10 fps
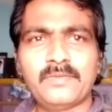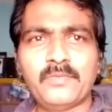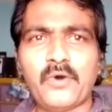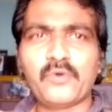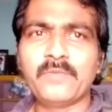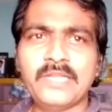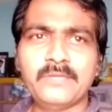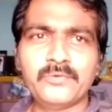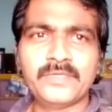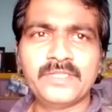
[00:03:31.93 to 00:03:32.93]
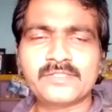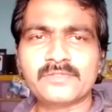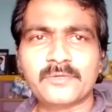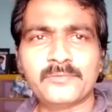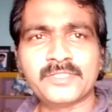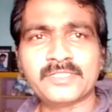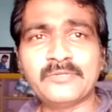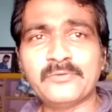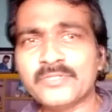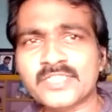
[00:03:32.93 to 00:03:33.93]
Bahubali movies,
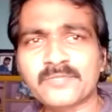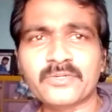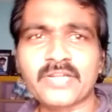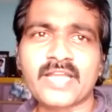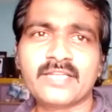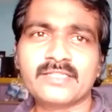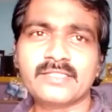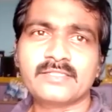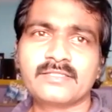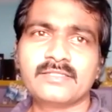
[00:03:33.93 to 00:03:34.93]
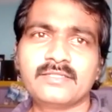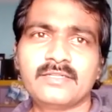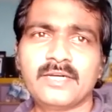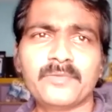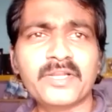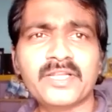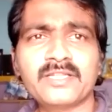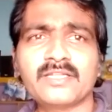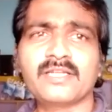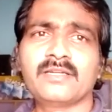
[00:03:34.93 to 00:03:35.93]
obviously who is the protagonist?
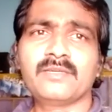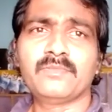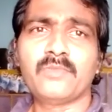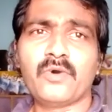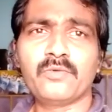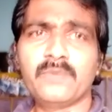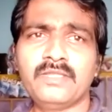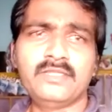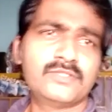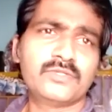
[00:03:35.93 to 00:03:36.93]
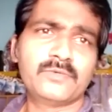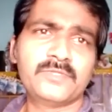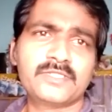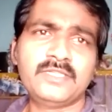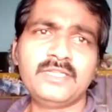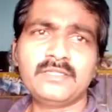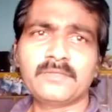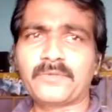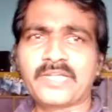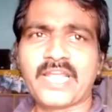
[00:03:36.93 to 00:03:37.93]
Amarendra Bahubali is obviously the
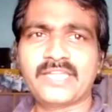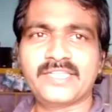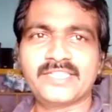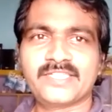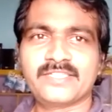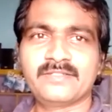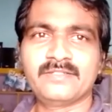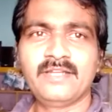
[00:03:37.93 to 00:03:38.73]
protagonist.